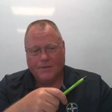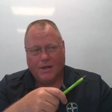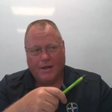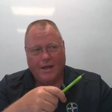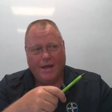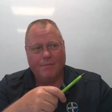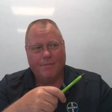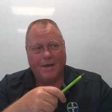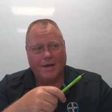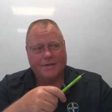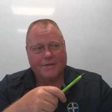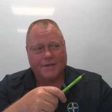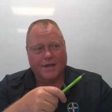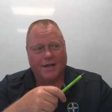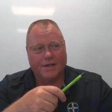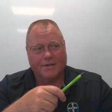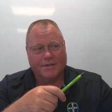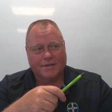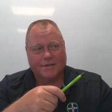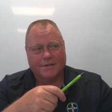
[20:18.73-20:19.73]
that makes
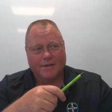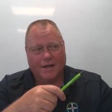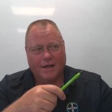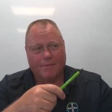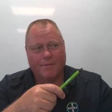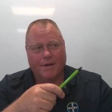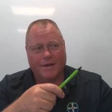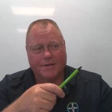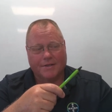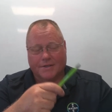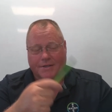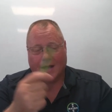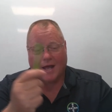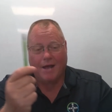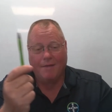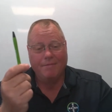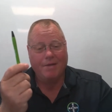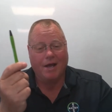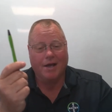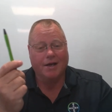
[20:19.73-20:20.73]
sense. That makes sense.
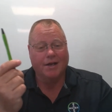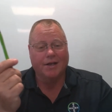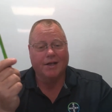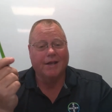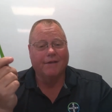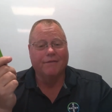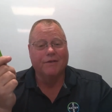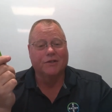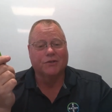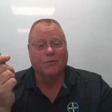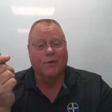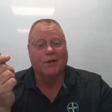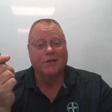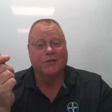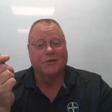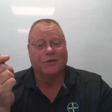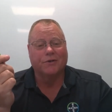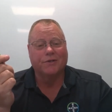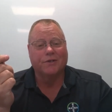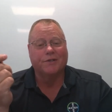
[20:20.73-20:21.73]
I'm not going to give you a
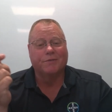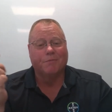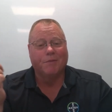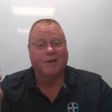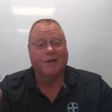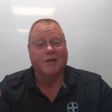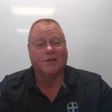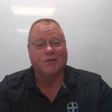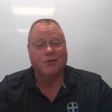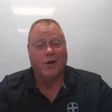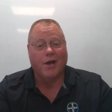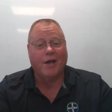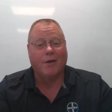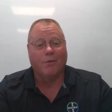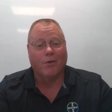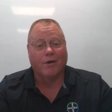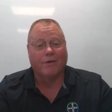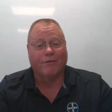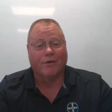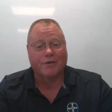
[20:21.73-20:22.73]
sweatshirt just because you ate
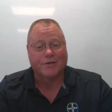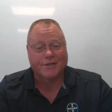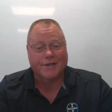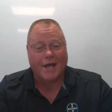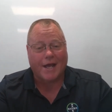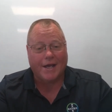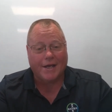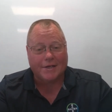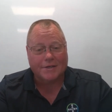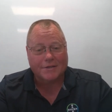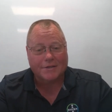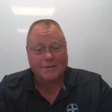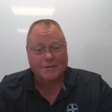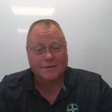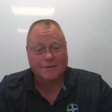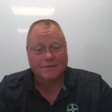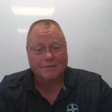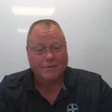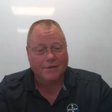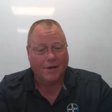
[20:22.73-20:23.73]
one of our steaks.
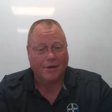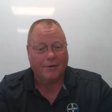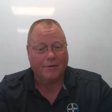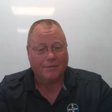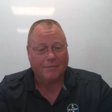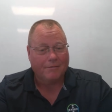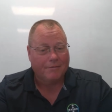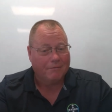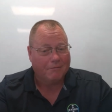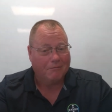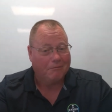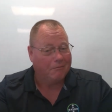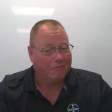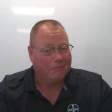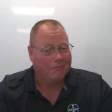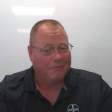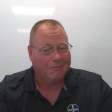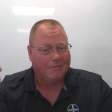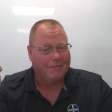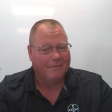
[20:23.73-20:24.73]
You know,
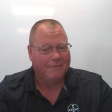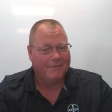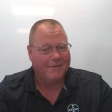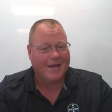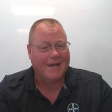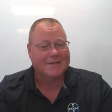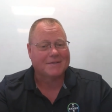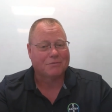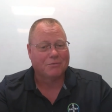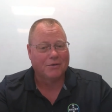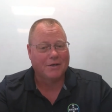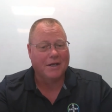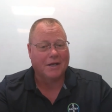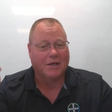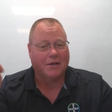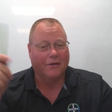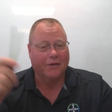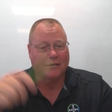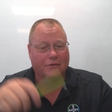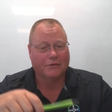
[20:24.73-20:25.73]
that's
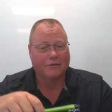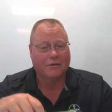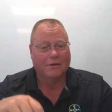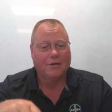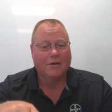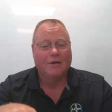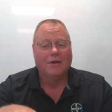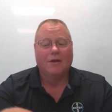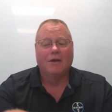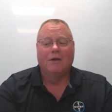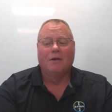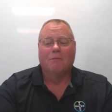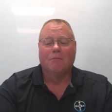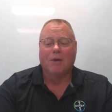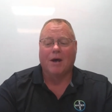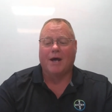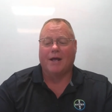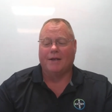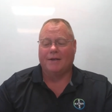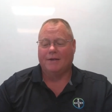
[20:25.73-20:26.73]
ridiculous.
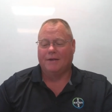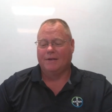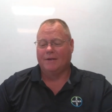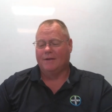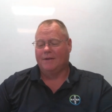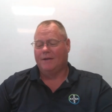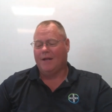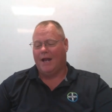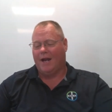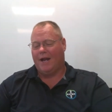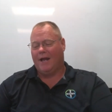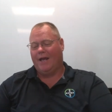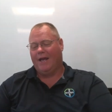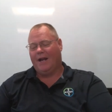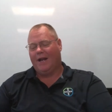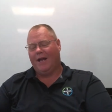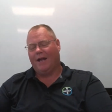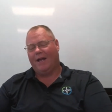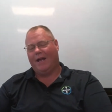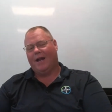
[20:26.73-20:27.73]
But and
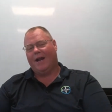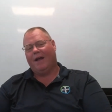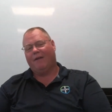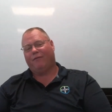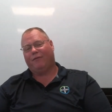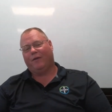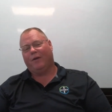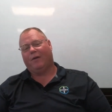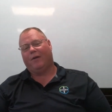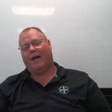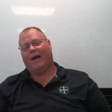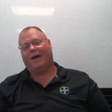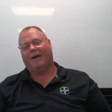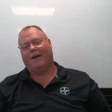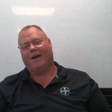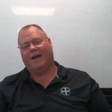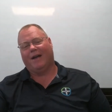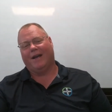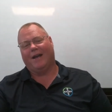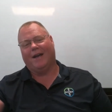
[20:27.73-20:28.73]
I feel
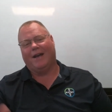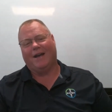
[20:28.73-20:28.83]
I